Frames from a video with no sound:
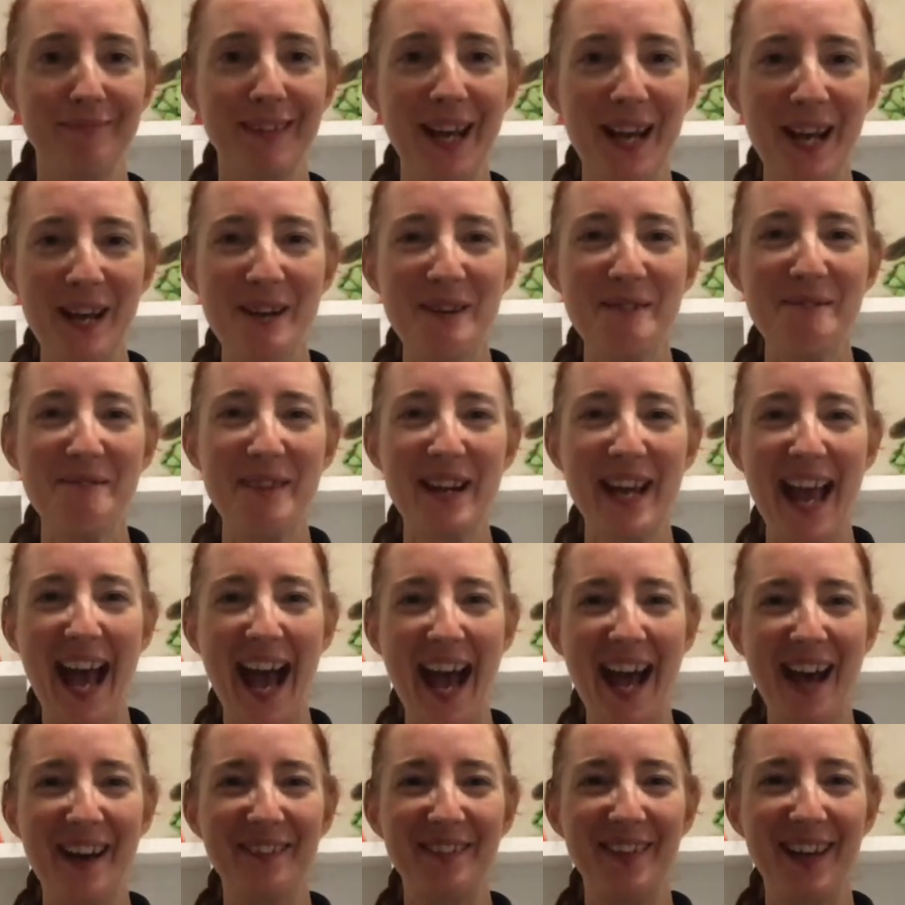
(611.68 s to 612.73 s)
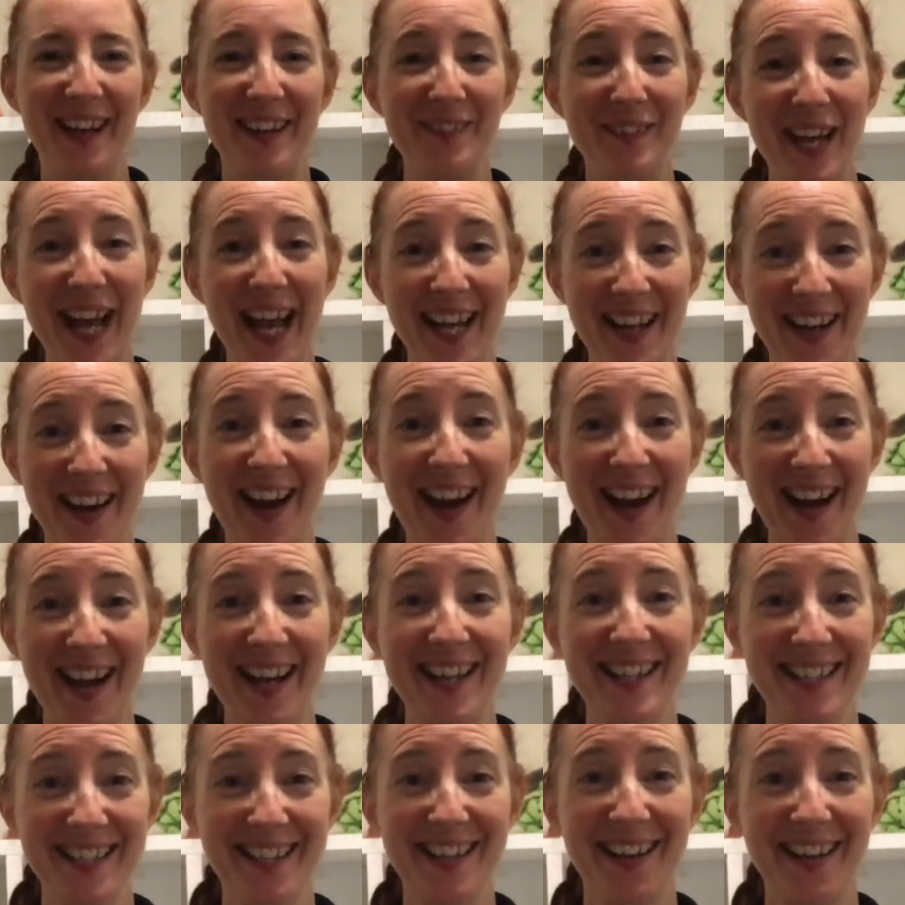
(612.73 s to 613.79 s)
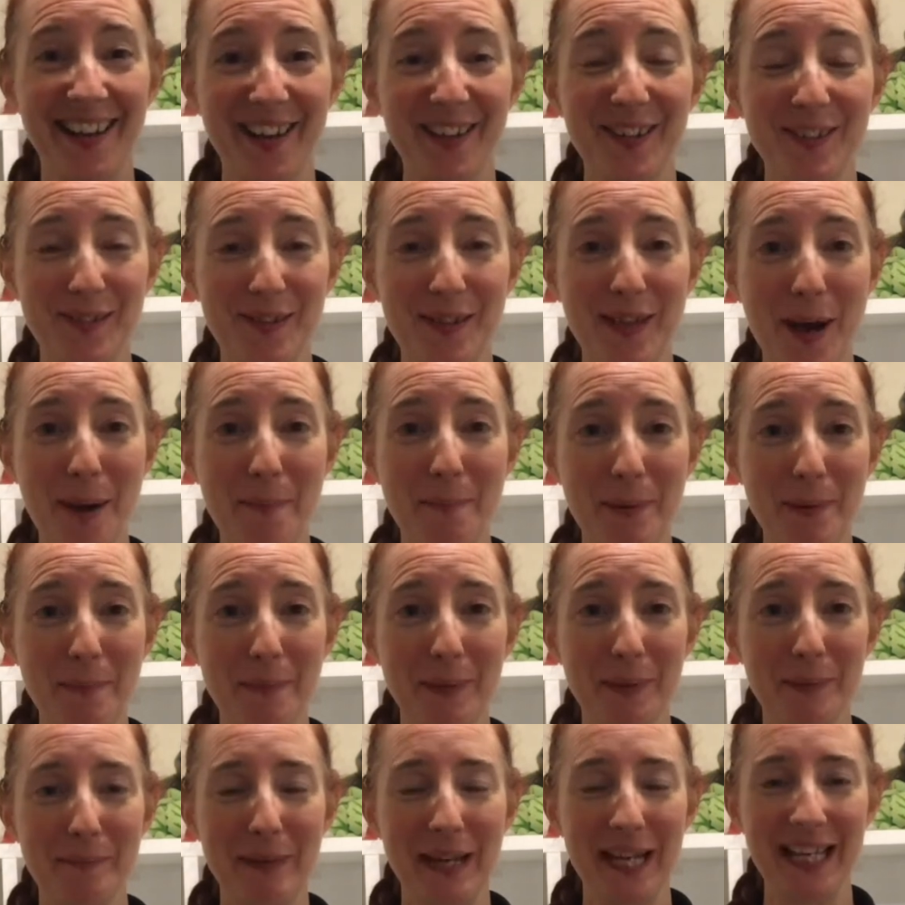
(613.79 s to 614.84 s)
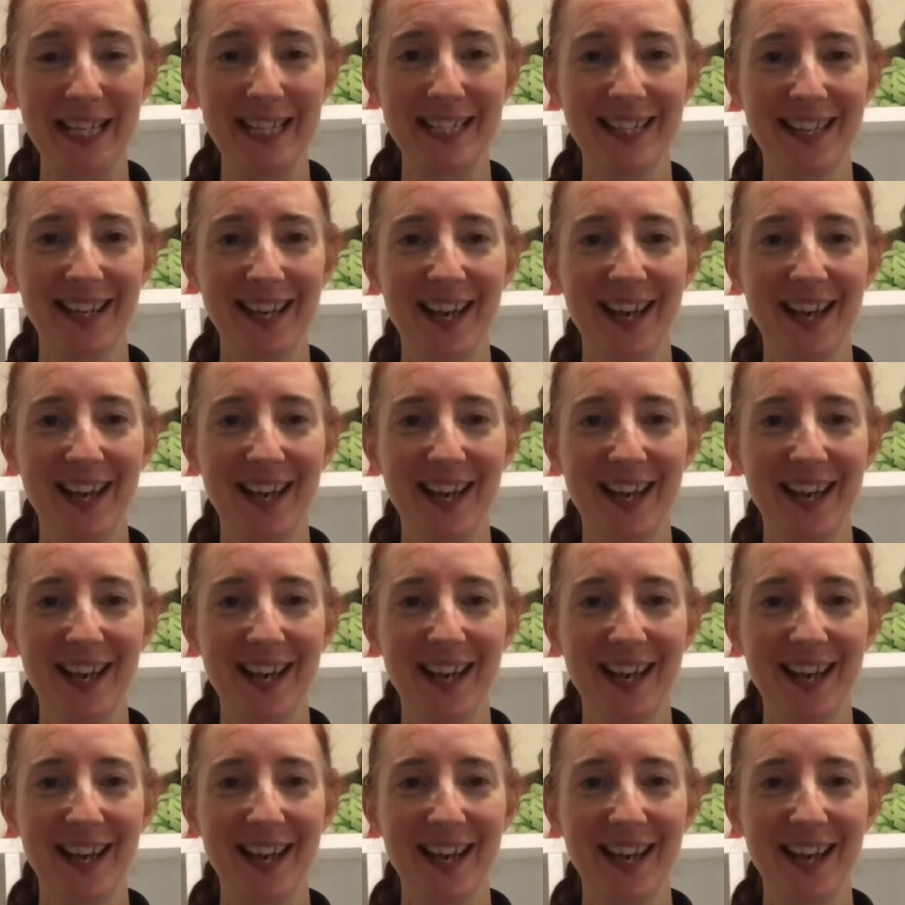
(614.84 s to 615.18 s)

We had our highs and our lows with our bumblebees.